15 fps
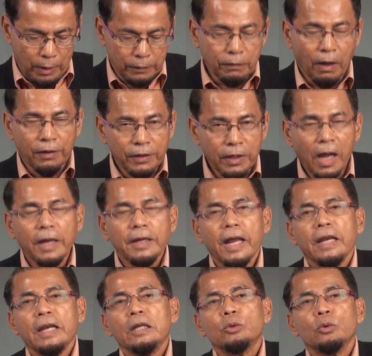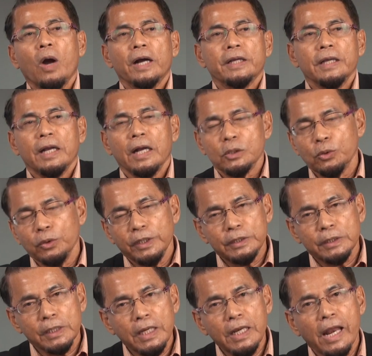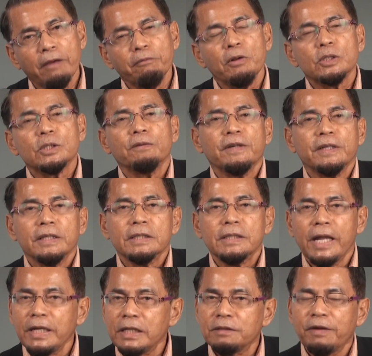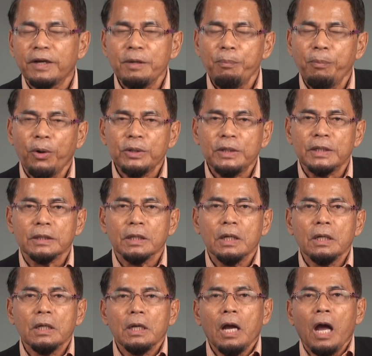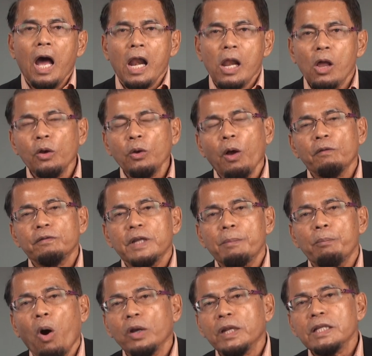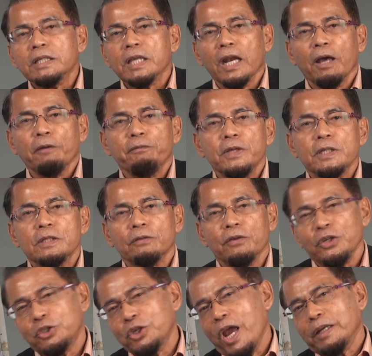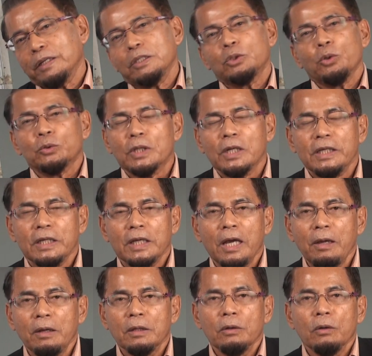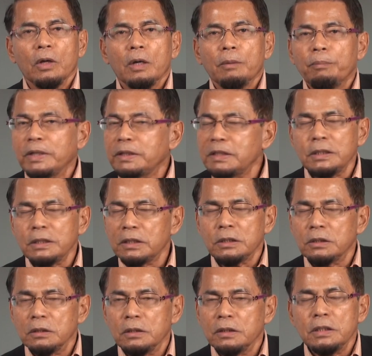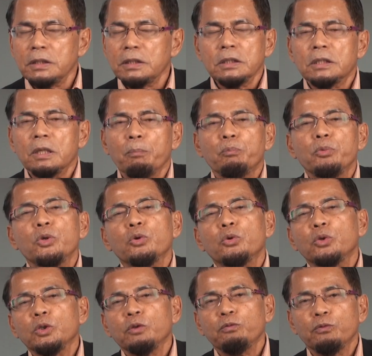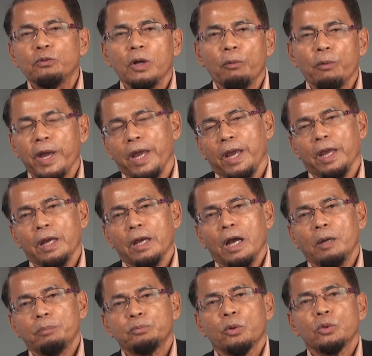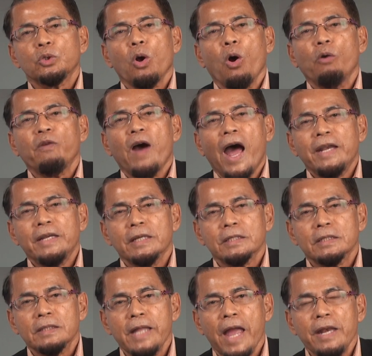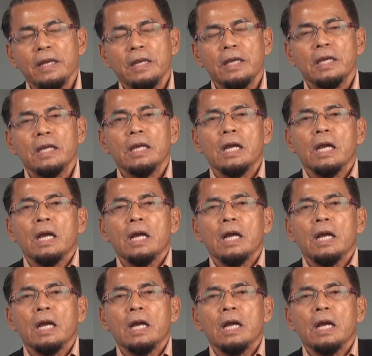Tariqat, and linked to Hakikat. So the three levels of understanding is very important. A lot of the modern Salafis reject this totally, but this is a beautiful approach of understanding